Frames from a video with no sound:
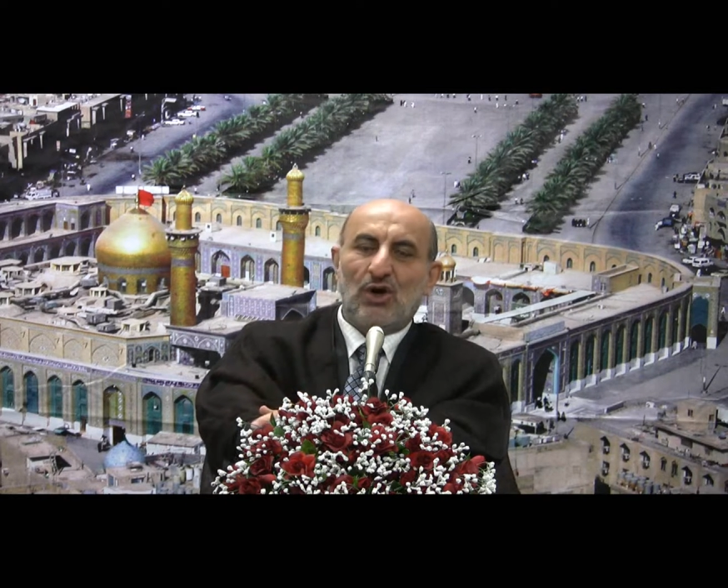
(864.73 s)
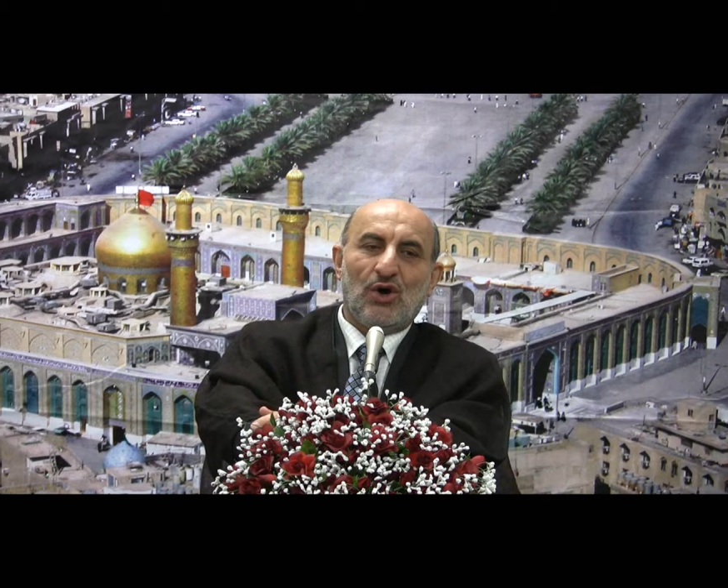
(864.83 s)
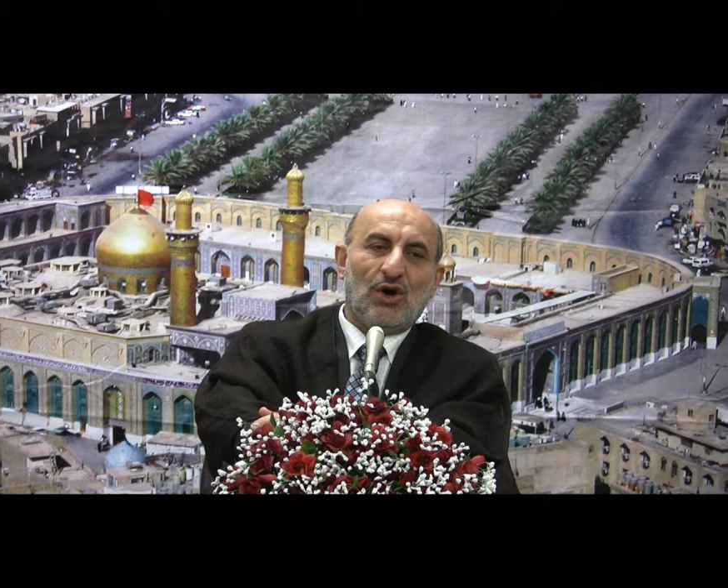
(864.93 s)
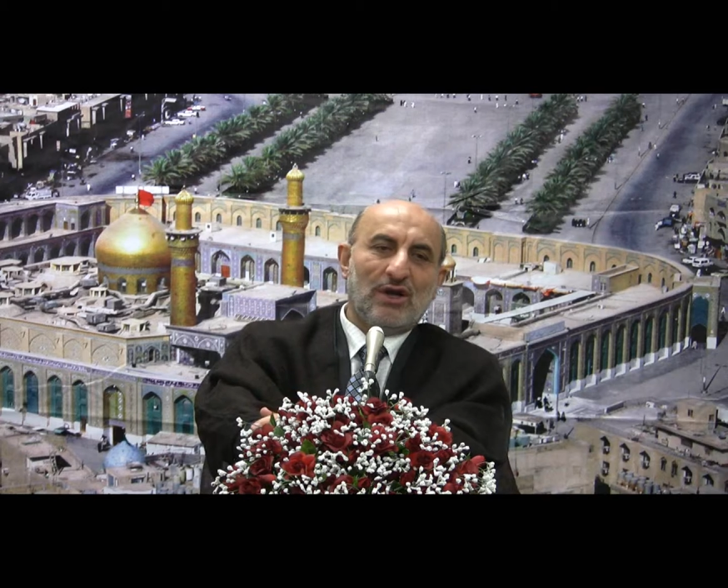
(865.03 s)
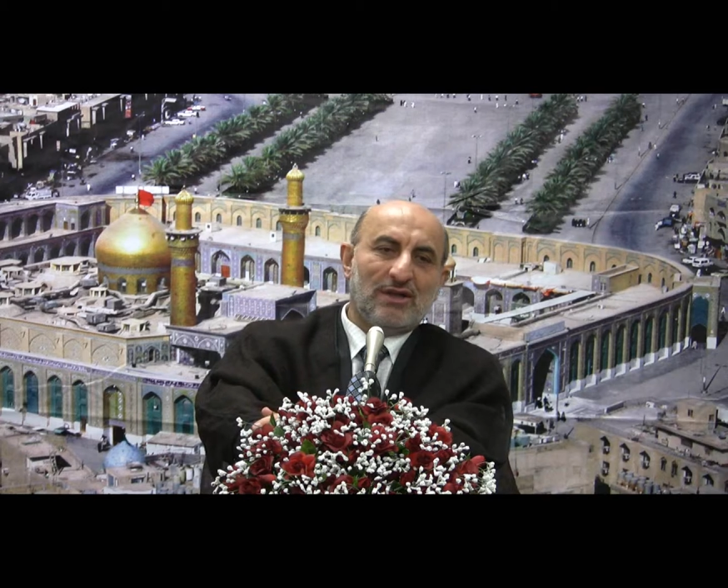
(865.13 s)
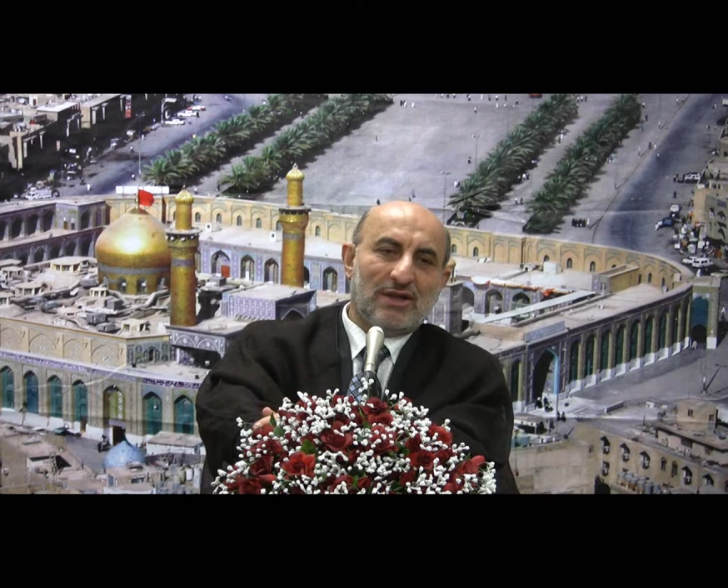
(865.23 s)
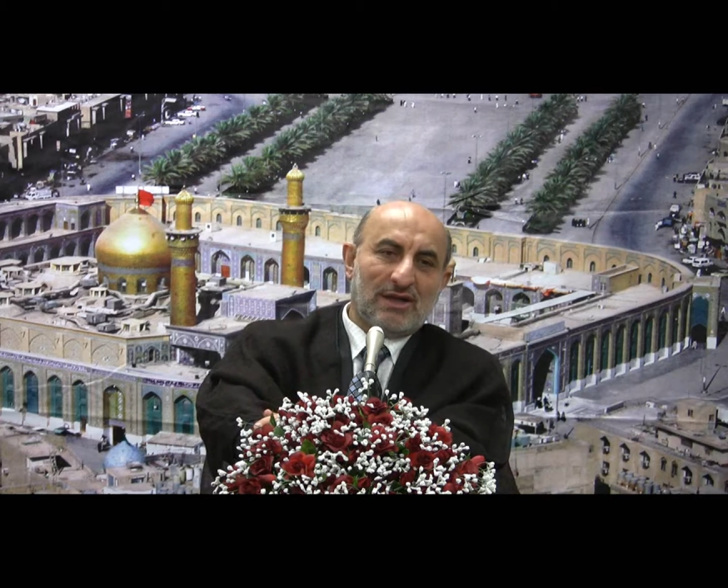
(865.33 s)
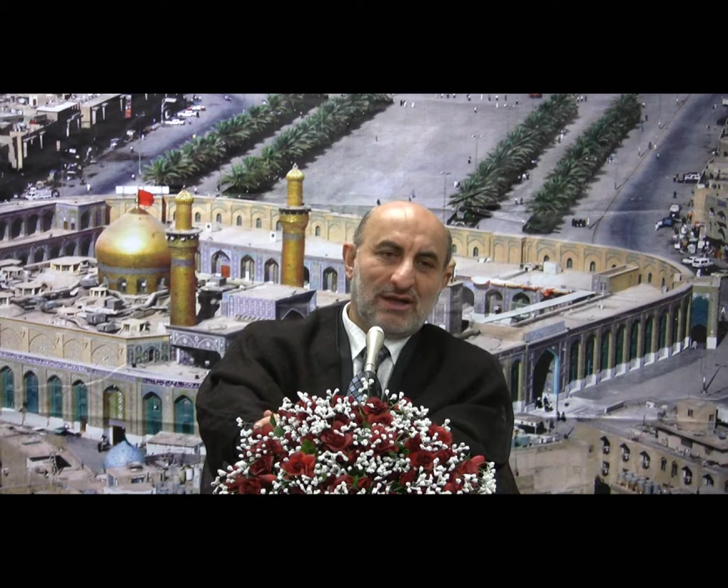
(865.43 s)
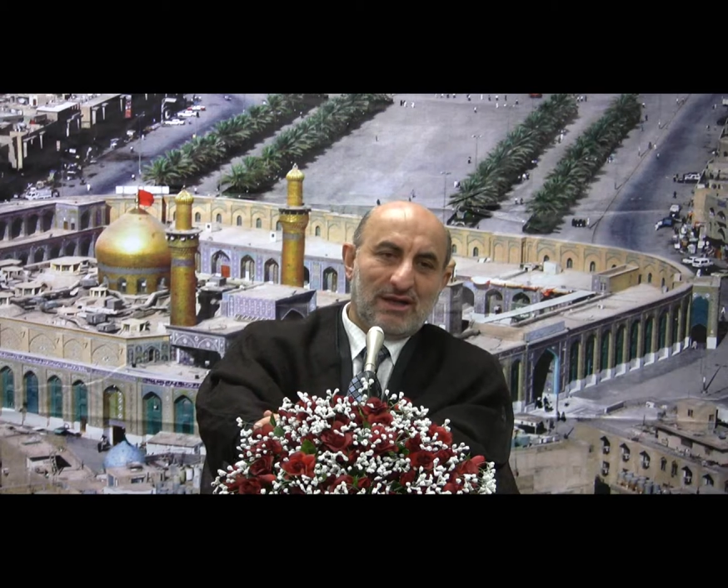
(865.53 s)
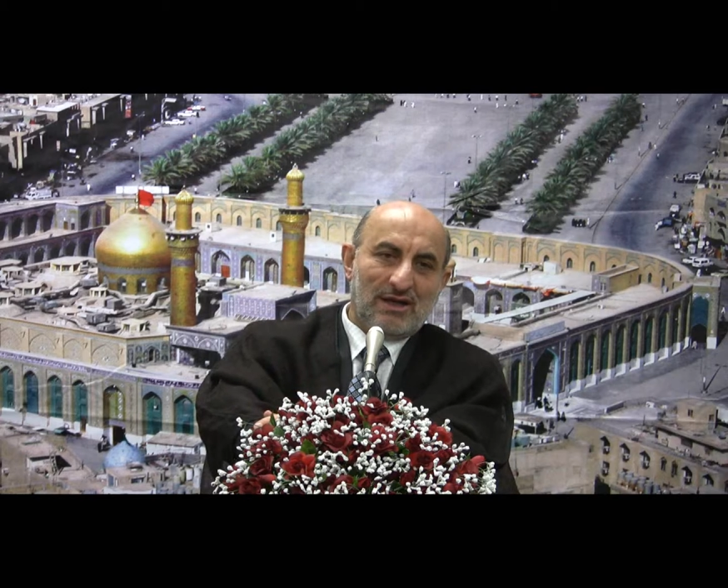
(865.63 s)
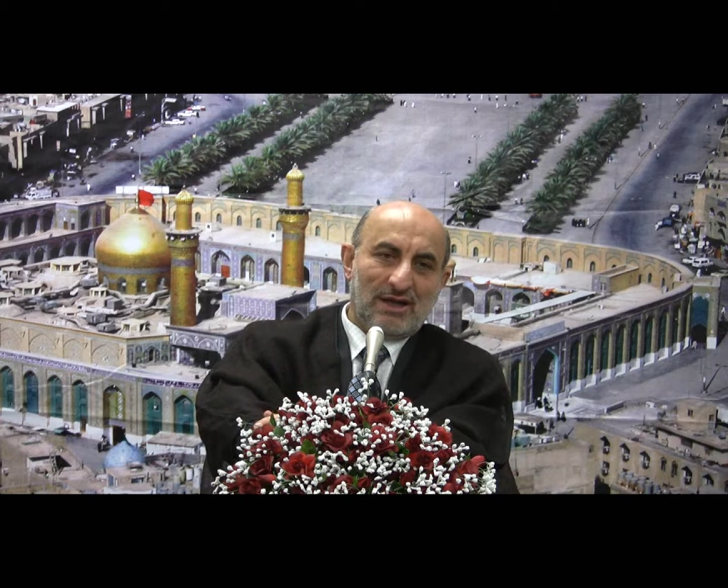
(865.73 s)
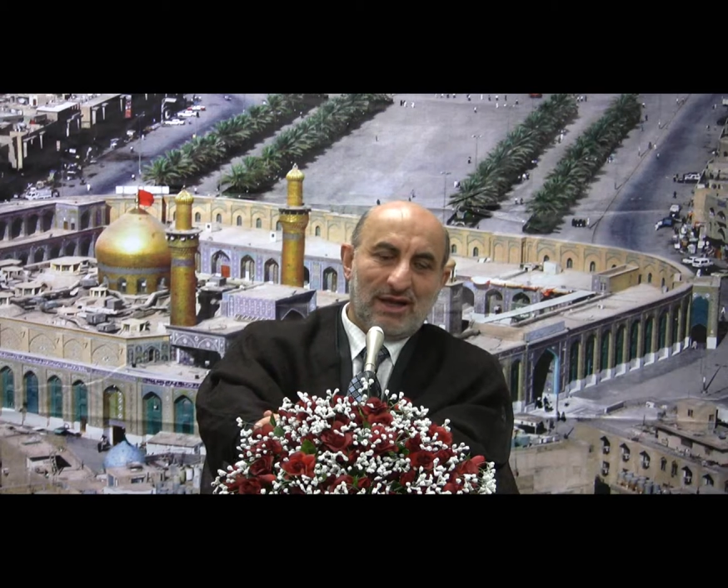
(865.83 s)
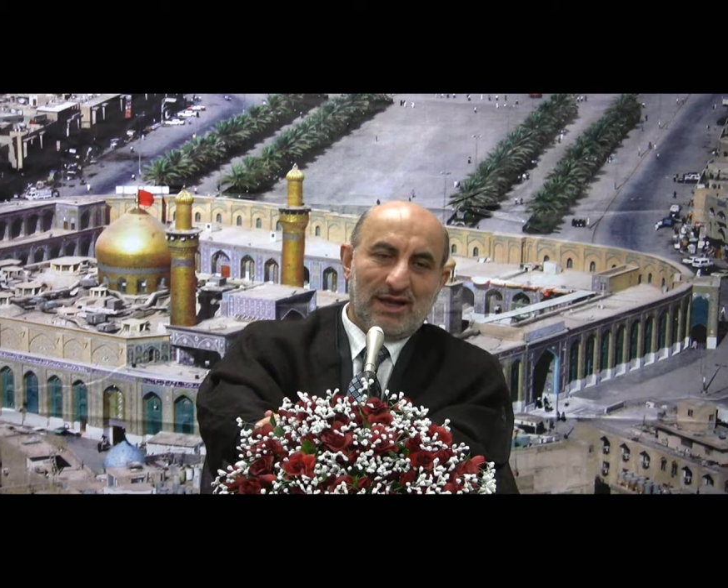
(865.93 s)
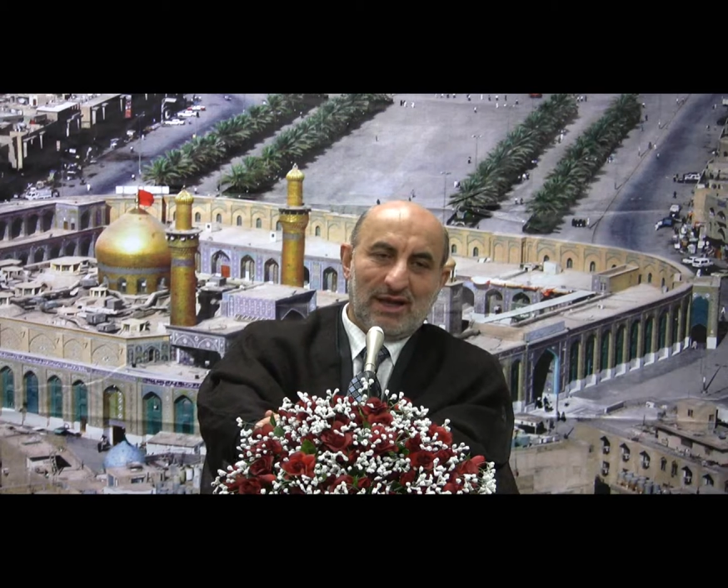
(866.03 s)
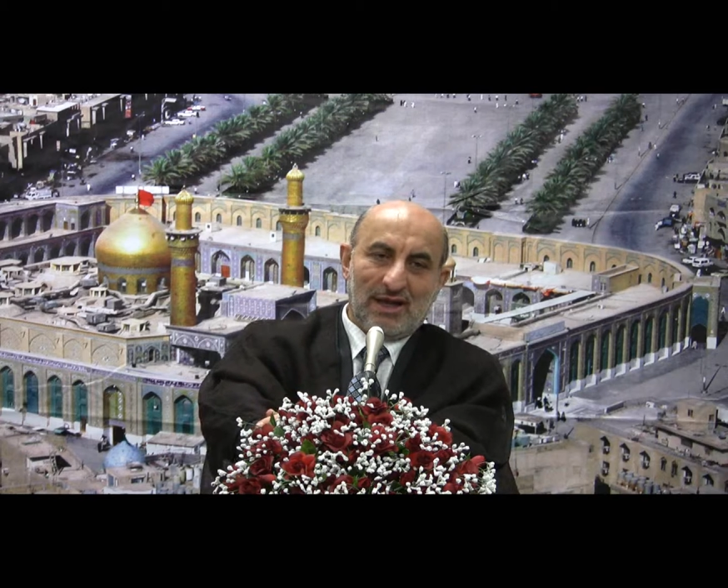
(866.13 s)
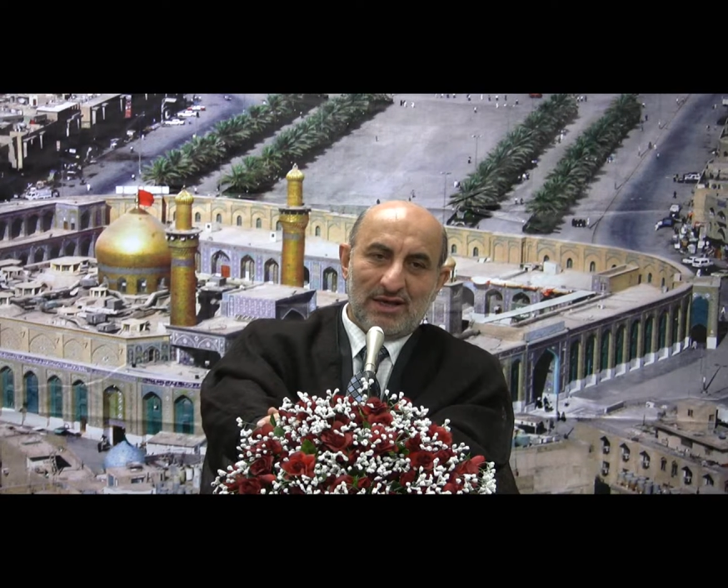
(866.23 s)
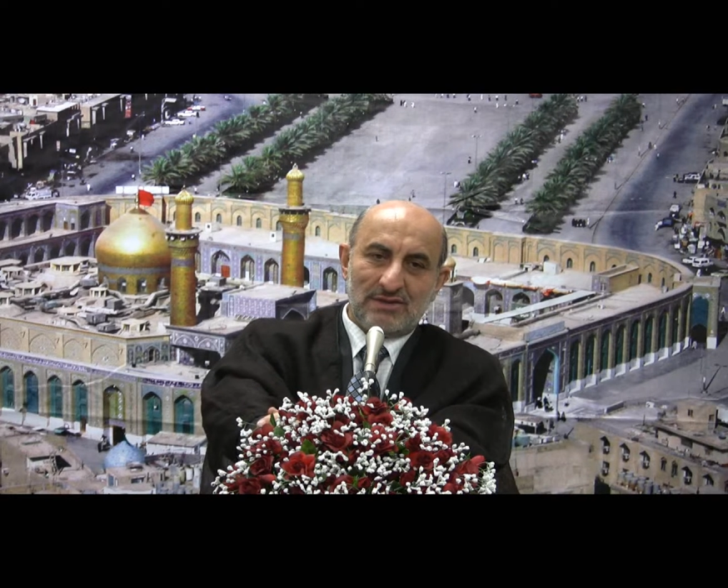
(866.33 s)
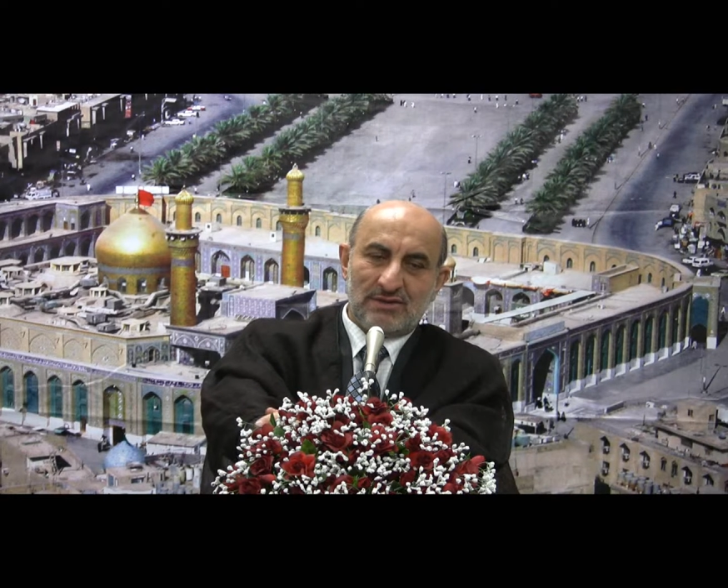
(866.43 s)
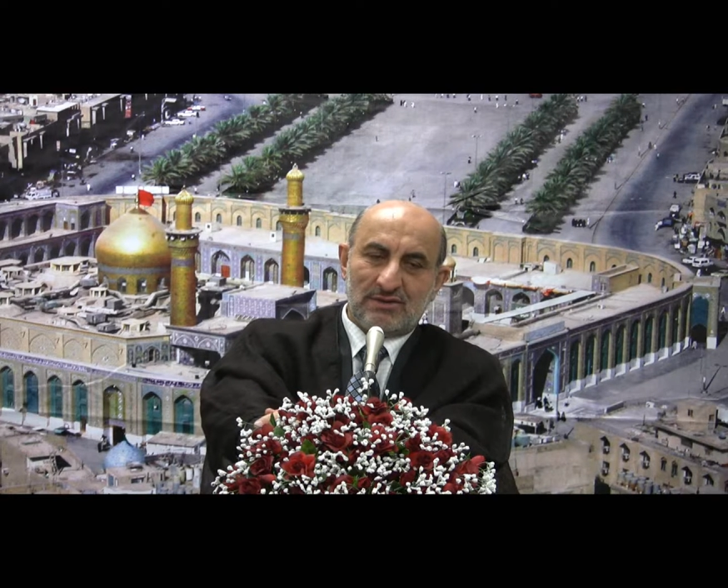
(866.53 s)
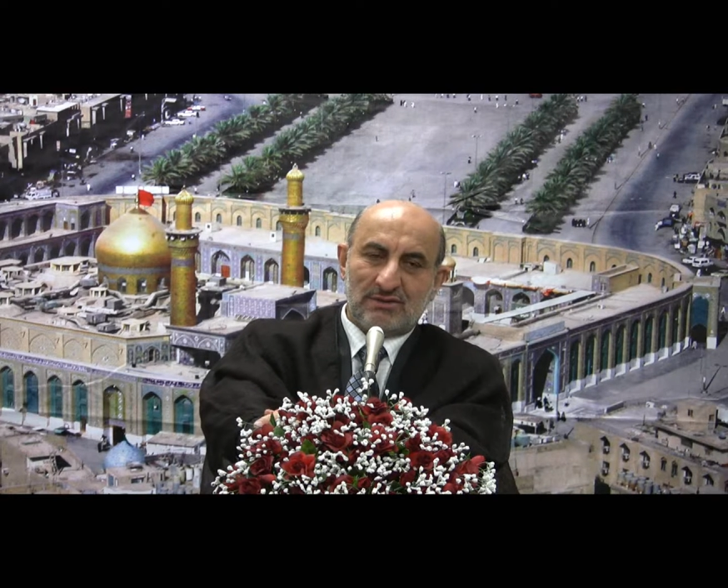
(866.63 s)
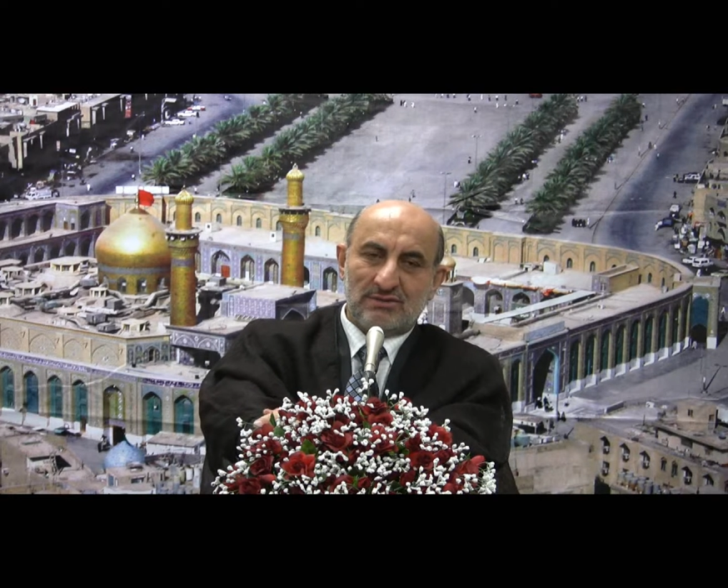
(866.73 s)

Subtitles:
all the areas,